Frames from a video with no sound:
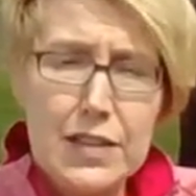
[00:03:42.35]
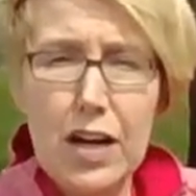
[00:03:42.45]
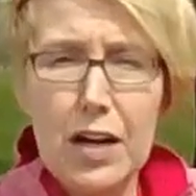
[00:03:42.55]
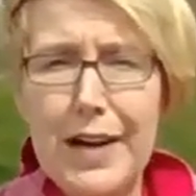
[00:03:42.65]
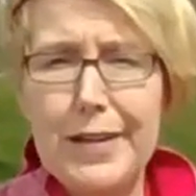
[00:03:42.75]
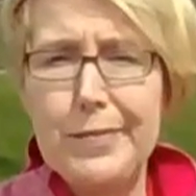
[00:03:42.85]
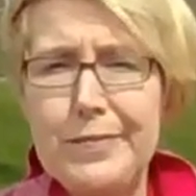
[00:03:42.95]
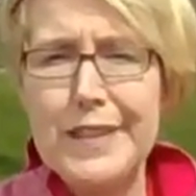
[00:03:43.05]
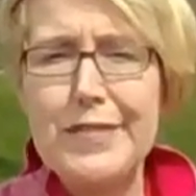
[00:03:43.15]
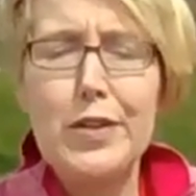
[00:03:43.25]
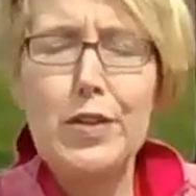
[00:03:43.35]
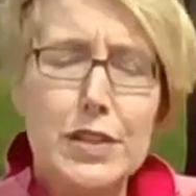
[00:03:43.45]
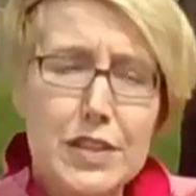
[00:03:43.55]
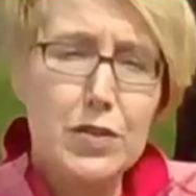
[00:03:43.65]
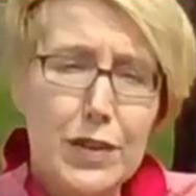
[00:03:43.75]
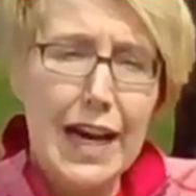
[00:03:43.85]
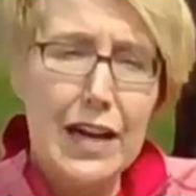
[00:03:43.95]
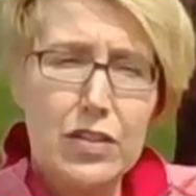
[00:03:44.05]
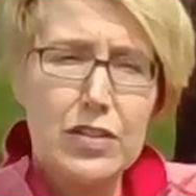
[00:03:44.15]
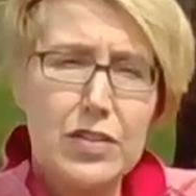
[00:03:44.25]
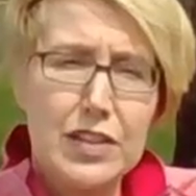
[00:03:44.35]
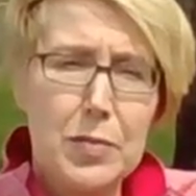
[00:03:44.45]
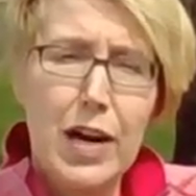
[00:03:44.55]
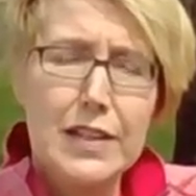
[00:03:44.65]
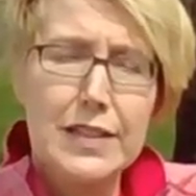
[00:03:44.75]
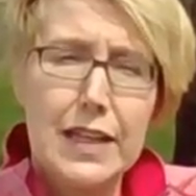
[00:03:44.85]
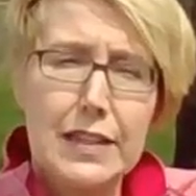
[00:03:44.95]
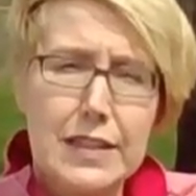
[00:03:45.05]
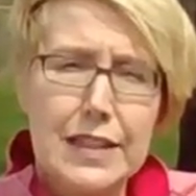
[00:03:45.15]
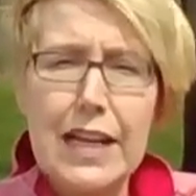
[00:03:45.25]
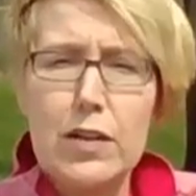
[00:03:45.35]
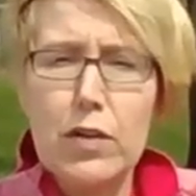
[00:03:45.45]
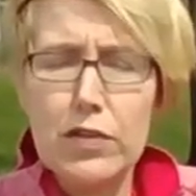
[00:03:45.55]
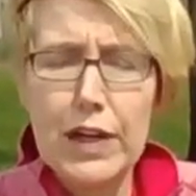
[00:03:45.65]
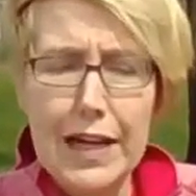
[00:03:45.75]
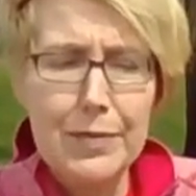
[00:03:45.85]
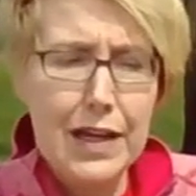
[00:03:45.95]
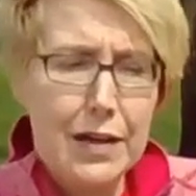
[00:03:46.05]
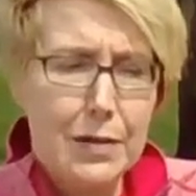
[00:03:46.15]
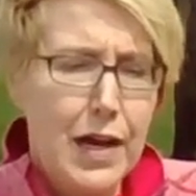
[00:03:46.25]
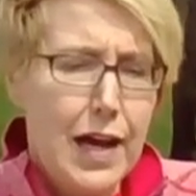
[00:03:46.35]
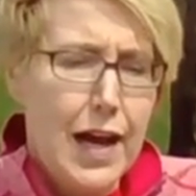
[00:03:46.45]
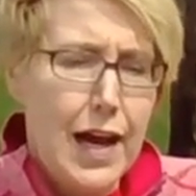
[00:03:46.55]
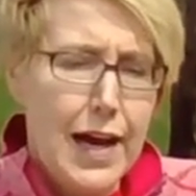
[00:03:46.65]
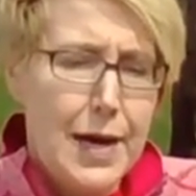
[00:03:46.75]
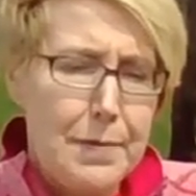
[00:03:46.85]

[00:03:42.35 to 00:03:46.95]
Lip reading: talk about difficulties you encountered during the process and how you overcame them.